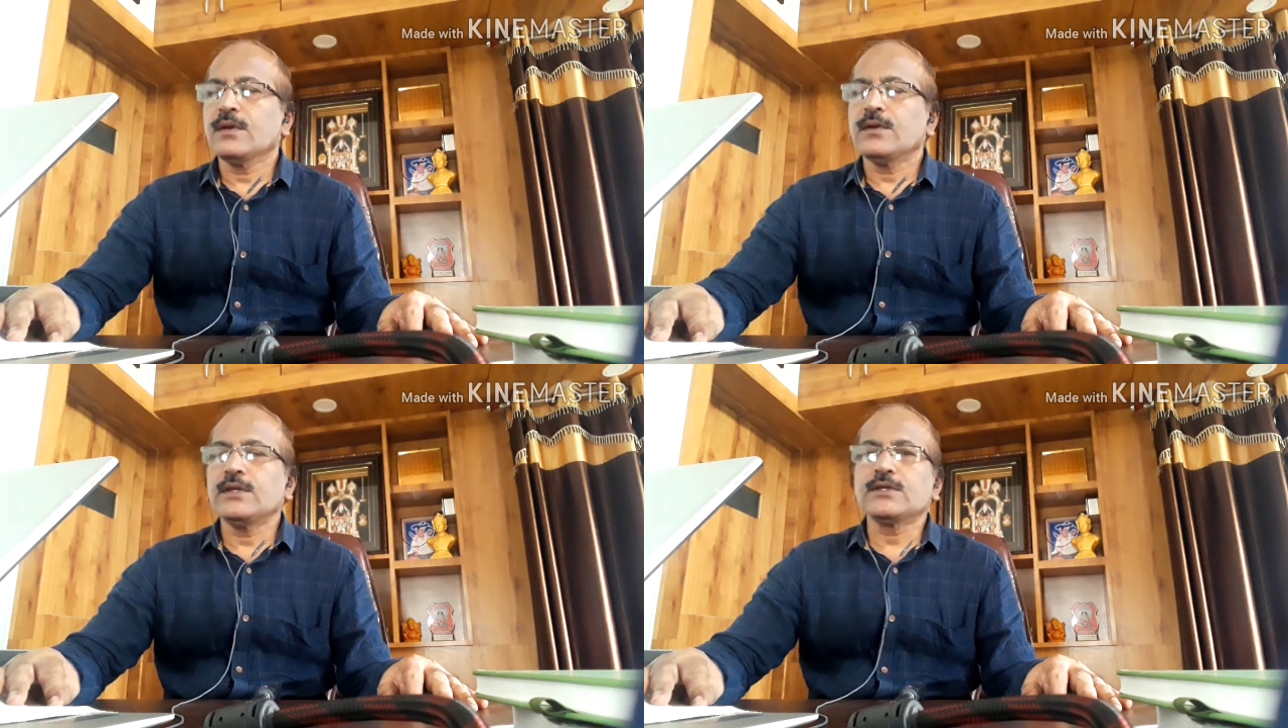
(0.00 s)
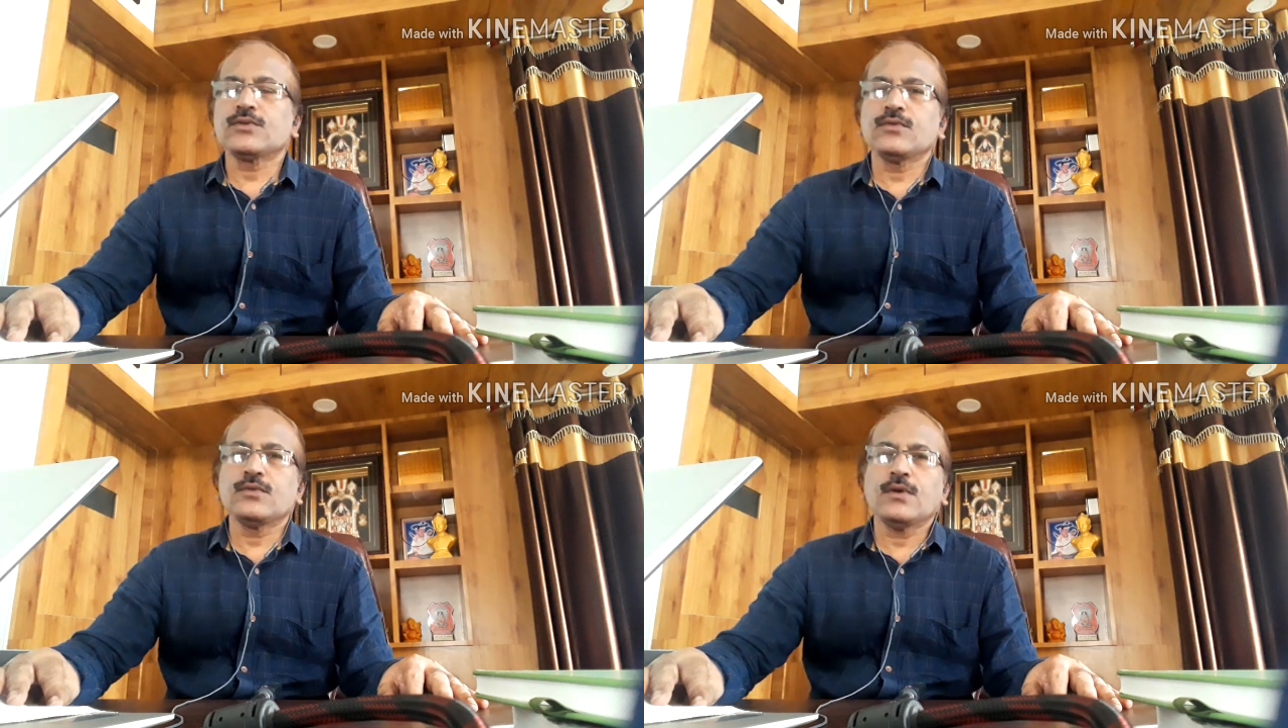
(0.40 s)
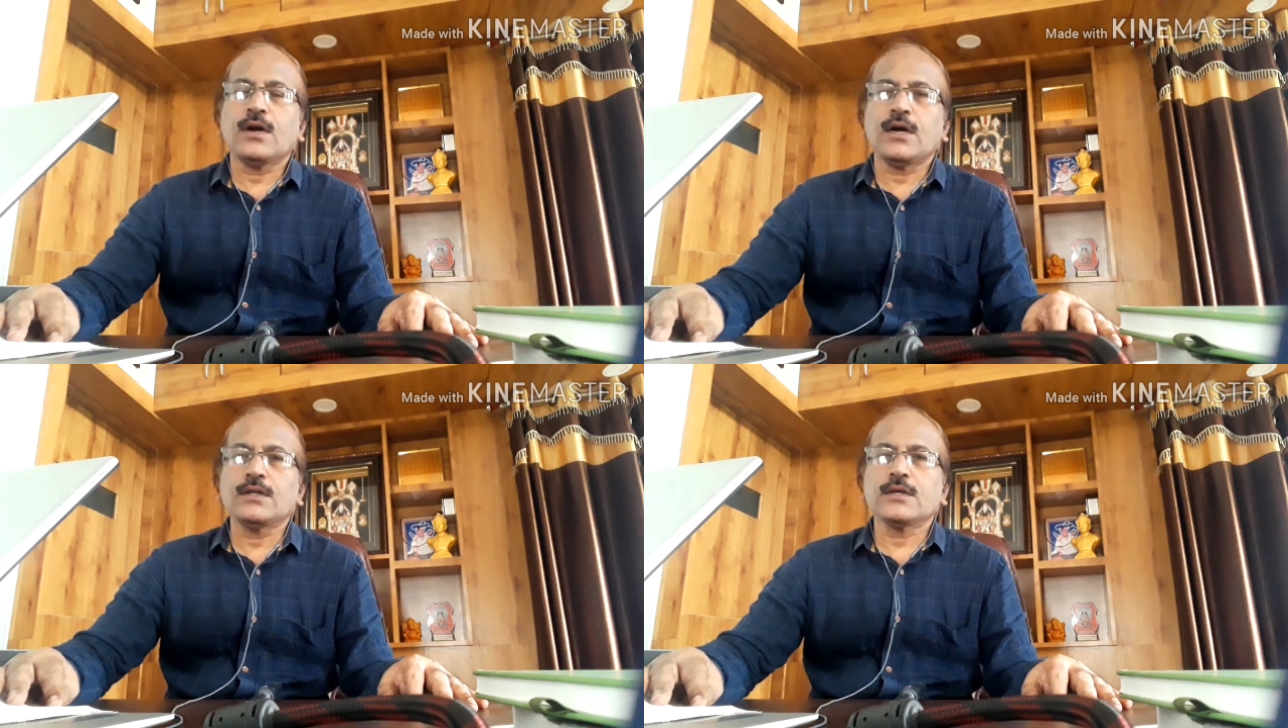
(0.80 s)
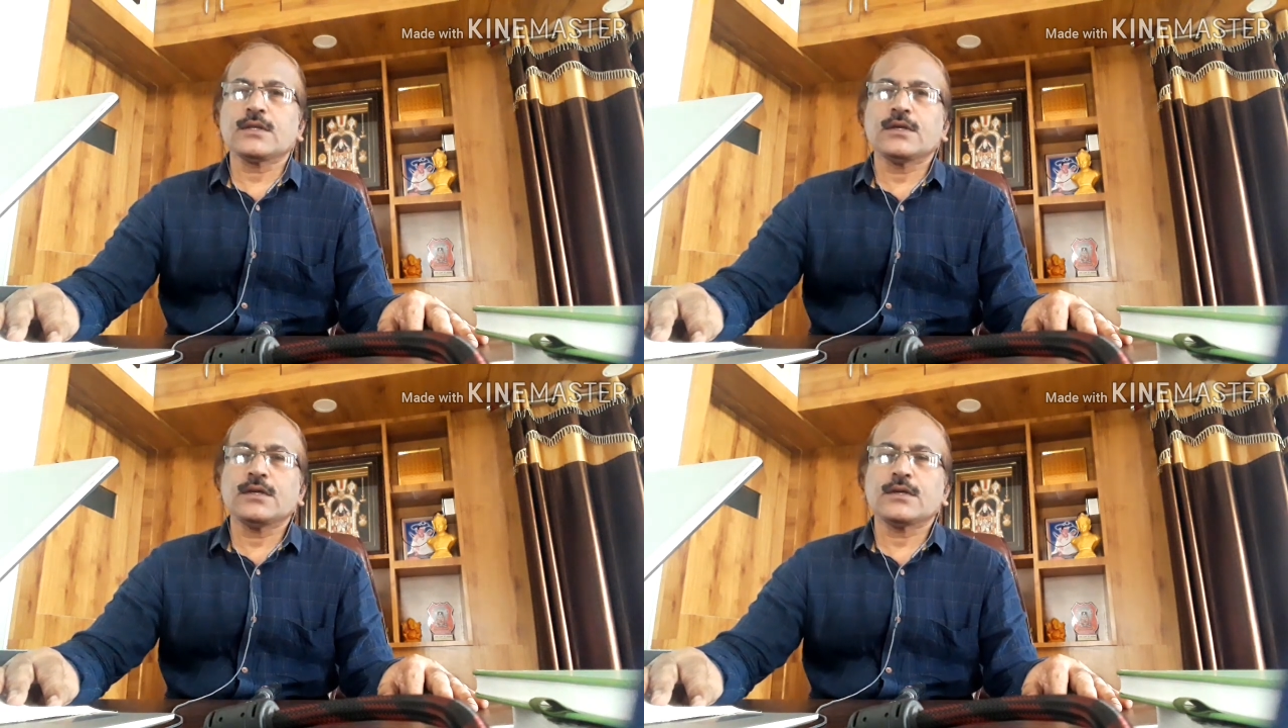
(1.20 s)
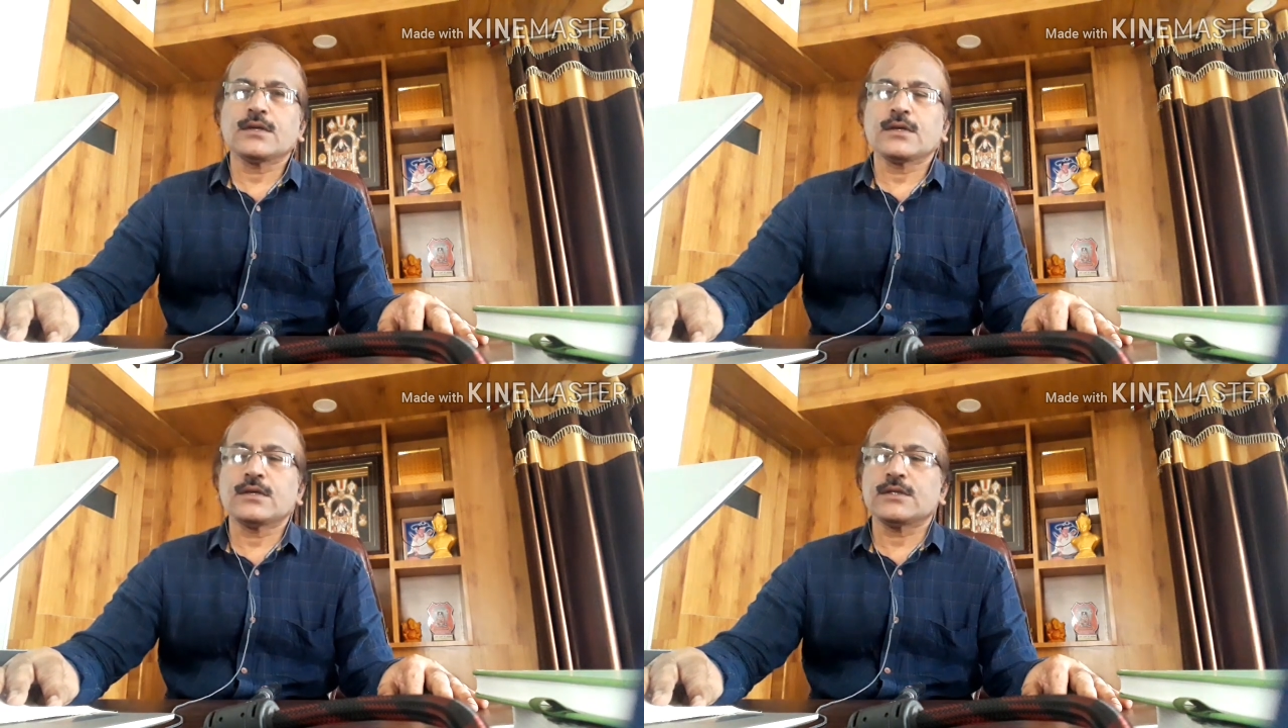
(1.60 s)
is to honor the
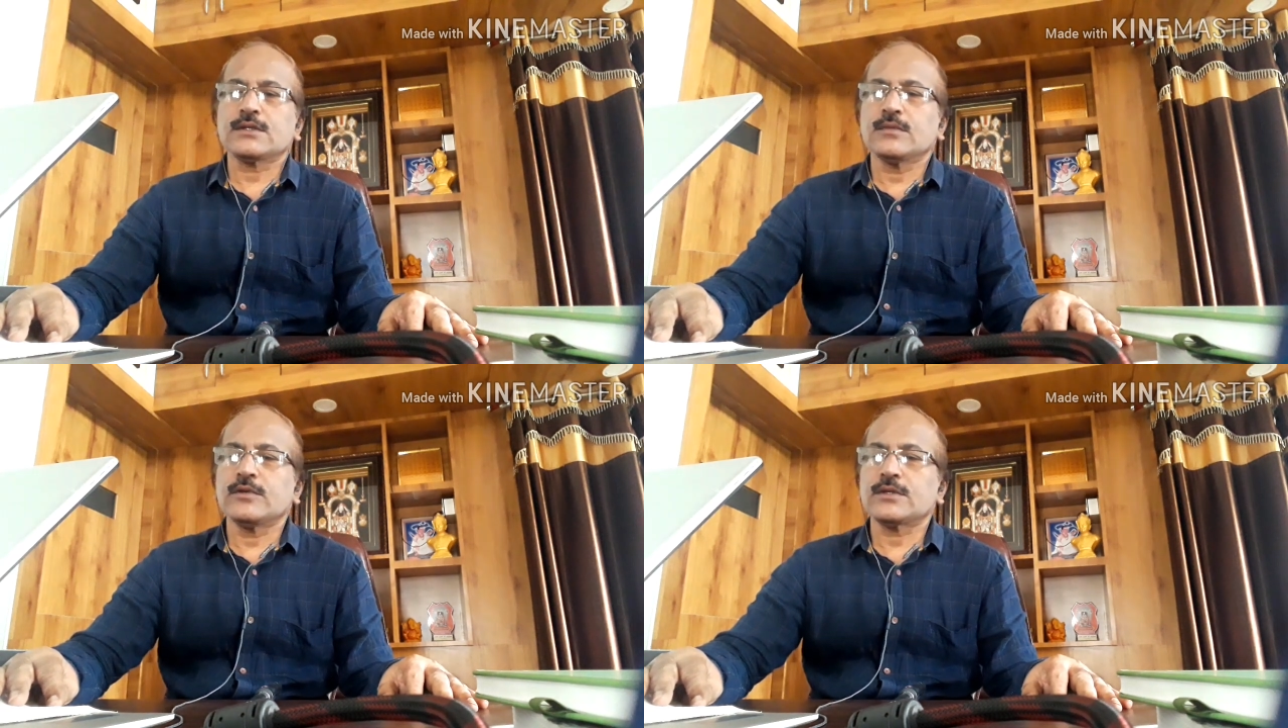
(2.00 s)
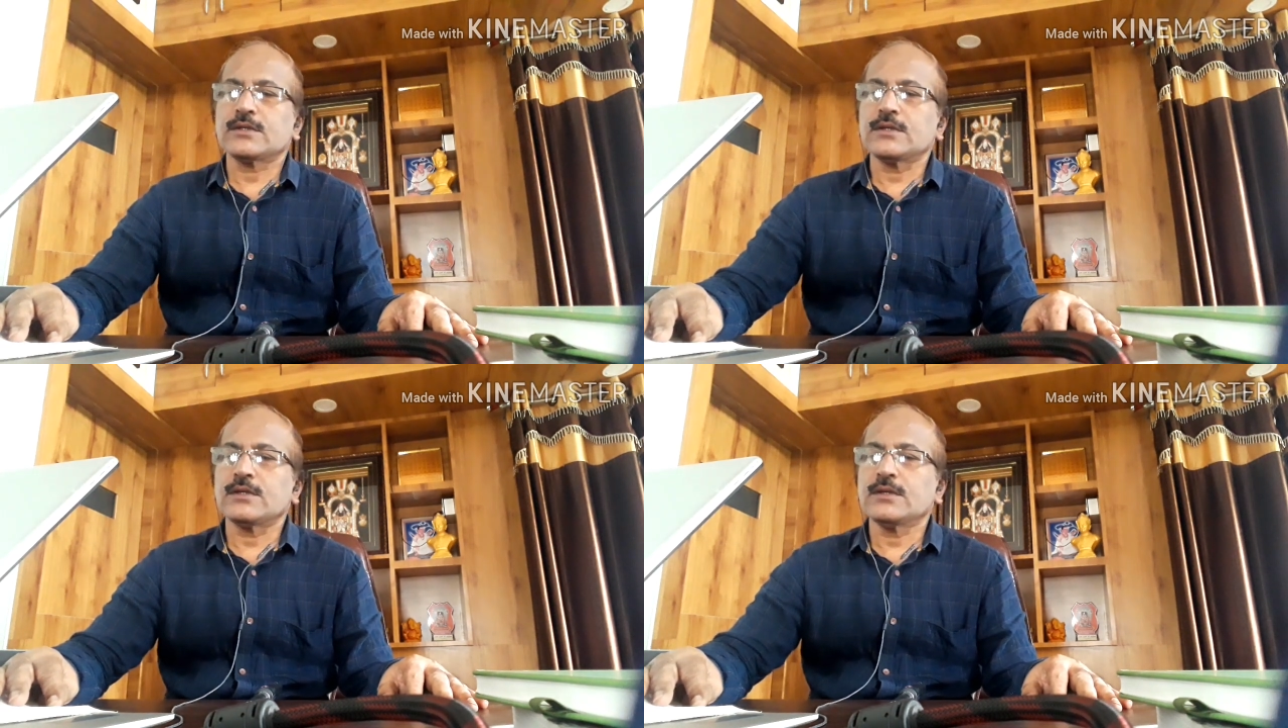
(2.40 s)
customer's